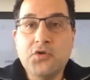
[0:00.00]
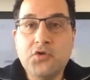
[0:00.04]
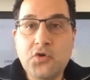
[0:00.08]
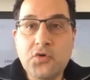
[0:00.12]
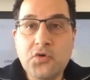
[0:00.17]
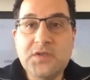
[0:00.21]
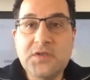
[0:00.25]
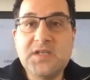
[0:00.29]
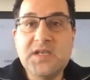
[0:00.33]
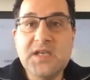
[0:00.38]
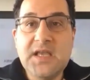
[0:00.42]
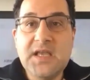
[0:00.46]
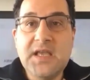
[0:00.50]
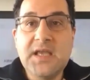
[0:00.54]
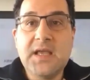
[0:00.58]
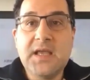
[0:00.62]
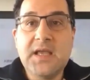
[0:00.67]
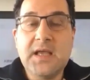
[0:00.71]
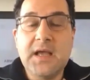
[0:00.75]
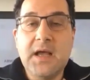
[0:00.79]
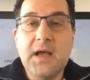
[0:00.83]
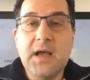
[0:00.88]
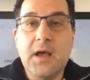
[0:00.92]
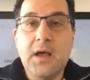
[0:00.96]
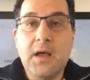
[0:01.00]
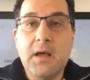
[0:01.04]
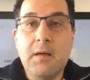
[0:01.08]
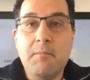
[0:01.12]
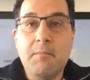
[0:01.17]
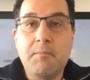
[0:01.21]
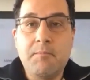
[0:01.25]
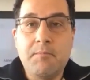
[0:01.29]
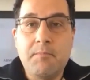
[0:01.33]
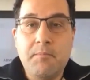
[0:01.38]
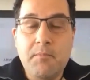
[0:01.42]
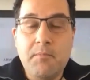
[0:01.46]
Do you see
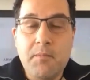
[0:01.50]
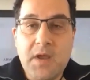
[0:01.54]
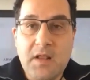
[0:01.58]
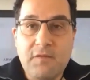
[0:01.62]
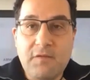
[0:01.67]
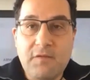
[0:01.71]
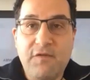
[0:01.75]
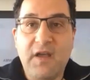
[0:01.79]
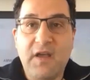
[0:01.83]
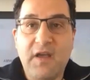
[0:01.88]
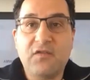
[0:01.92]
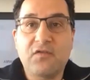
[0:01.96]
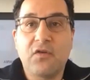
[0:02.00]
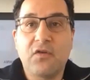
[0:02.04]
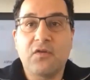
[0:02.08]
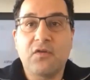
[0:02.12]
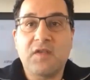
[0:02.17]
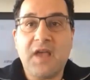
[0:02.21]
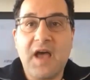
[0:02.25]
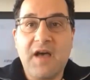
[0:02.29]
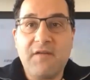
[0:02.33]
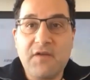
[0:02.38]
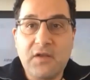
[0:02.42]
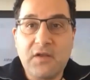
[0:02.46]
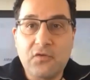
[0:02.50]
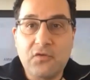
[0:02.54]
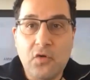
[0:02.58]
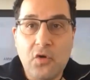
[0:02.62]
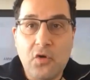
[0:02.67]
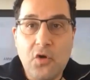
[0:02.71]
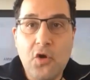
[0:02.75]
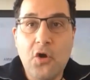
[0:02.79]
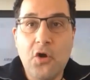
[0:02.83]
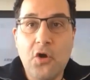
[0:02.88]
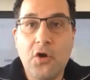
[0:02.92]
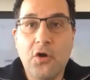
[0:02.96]
investors having to
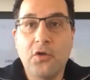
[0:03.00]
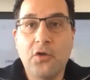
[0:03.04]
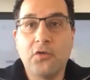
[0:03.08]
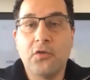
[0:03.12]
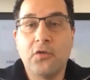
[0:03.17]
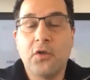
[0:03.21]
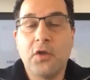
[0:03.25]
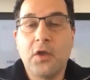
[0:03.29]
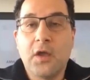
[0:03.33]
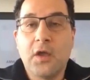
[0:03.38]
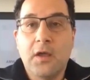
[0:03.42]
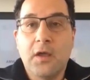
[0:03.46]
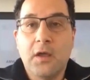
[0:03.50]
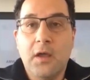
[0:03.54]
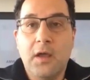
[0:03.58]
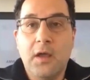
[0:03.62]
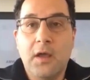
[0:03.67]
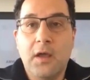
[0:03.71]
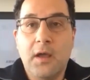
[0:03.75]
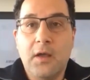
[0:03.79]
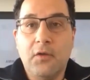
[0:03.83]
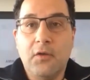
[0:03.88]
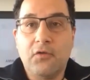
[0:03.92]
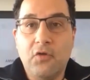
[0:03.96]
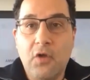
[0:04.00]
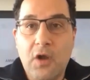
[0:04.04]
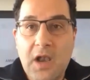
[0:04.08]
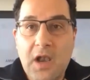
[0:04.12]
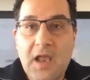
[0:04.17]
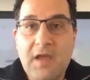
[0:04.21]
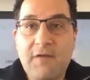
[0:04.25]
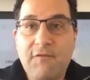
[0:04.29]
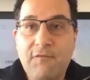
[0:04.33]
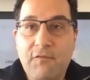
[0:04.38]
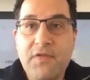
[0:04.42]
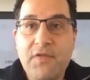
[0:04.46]
learn to
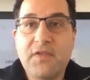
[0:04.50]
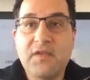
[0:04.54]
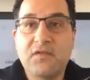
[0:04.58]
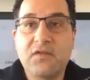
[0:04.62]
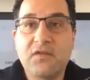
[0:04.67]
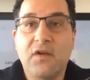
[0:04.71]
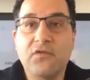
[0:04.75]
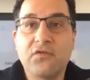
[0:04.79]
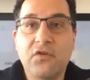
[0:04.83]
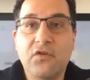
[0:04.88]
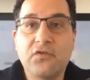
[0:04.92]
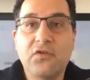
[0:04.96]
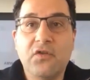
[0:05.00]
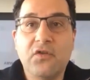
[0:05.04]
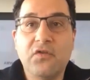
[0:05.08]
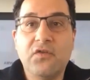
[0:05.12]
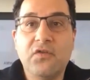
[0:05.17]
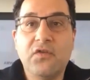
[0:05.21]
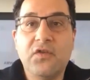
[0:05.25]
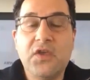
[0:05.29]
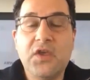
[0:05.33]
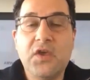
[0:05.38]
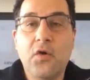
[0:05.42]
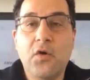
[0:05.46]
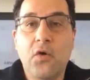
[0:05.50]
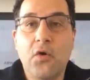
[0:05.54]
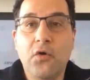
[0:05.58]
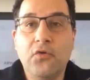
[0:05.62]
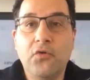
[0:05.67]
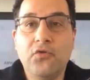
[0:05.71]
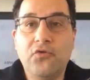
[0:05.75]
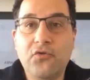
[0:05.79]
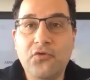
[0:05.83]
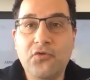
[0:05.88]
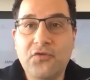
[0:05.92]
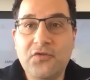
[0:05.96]
live with this uncertainty, or
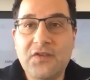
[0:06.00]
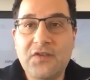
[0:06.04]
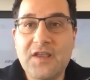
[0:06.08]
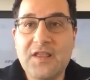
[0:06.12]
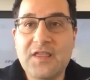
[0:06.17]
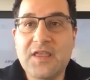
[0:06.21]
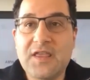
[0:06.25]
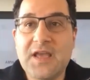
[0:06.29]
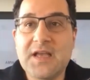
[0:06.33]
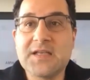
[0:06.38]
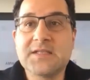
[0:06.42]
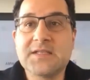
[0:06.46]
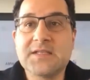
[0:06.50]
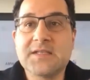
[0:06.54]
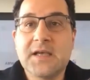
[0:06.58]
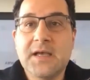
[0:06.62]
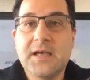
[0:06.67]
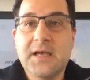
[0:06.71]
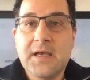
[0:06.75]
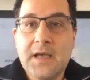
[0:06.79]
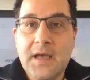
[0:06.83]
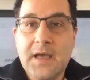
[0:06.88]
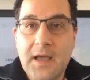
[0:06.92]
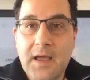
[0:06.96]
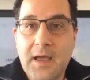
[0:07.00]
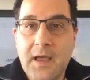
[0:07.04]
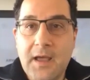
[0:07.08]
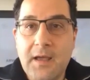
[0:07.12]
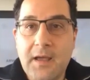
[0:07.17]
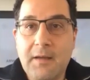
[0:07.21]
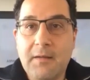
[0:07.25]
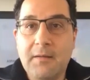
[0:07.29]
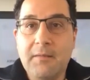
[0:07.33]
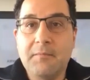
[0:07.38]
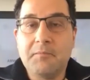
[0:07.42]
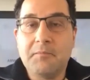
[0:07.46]
do you see things
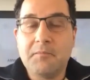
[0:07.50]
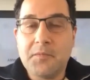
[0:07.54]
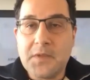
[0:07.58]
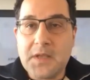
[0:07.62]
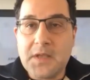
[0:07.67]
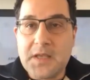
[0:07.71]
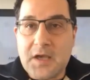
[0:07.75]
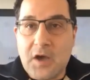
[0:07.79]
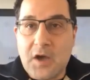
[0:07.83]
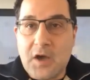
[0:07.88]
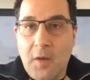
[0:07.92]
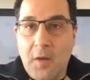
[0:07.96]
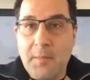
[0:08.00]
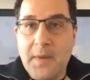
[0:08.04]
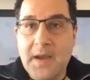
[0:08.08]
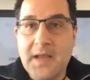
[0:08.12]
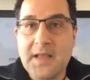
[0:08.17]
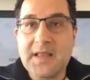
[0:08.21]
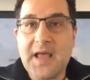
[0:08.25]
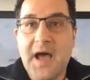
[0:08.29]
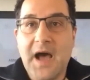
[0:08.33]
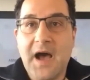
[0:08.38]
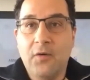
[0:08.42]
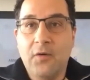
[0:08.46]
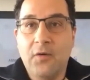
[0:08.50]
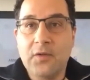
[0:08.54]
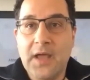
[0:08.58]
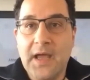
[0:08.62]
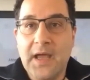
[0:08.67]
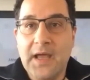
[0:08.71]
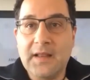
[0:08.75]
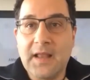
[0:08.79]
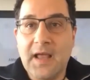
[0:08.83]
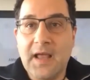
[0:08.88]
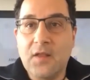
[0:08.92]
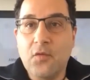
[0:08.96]
calming down,
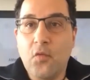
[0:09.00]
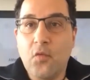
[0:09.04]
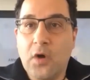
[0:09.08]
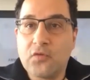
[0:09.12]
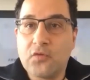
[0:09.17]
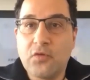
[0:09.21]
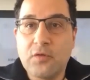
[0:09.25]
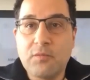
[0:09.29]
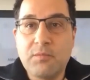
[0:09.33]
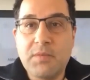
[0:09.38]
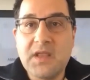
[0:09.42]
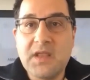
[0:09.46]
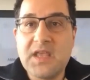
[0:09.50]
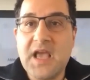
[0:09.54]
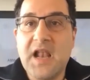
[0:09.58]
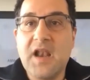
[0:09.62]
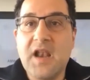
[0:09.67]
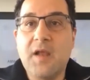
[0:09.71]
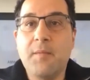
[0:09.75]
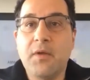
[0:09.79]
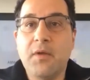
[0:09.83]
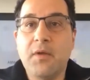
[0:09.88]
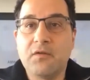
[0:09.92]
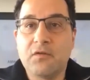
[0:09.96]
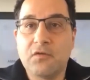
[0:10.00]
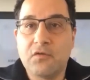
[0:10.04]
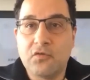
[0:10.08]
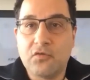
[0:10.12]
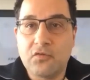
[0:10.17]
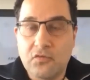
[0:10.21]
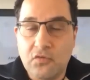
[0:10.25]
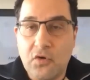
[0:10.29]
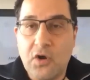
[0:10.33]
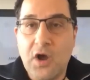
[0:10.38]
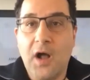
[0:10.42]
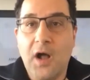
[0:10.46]
and what would be the elements
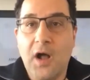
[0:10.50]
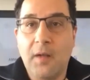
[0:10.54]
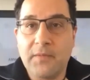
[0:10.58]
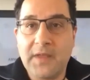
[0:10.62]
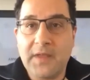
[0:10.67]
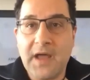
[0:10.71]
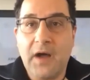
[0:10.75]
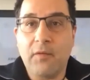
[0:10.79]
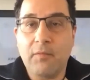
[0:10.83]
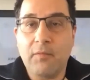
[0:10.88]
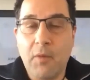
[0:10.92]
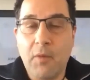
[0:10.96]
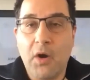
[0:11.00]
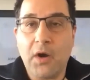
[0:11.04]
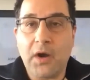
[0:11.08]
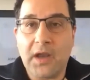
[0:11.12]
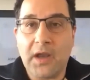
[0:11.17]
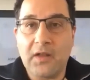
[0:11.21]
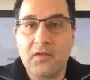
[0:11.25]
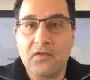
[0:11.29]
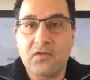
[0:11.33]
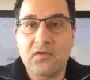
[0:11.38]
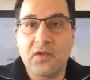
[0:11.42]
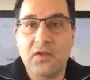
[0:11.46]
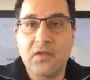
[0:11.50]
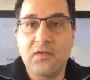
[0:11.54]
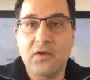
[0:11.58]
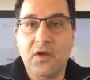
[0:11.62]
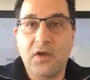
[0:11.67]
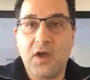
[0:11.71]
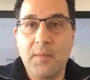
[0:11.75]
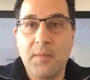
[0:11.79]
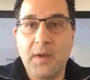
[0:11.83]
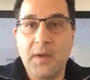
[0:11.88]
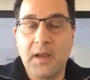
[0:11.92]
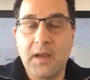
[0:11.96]
to calm down markets in the
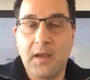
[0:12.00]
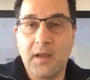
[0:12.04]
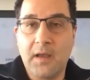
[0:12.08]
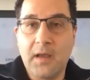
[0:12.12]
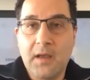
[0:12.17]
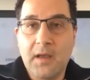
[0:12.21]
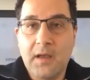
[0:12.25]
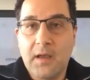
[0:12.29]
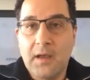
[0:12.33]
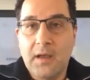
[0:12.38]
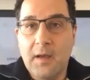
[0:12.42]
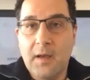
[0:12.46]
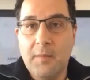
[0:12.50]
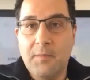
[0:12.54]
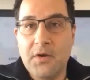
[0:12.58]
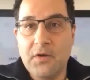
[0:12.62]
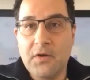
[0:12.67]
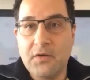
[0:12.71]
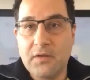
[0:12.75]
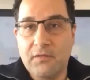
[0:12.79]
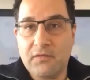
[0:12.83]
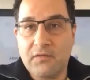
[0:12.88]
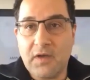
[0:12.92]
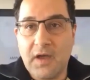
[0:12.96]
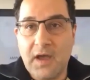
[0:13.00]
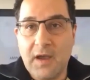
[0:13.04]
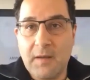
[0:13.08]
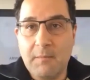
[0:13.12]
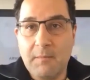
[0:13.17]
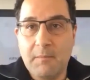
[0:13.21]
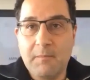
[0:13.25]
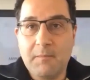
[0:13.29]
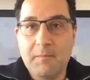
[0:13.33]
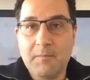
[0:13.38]
coming period of time?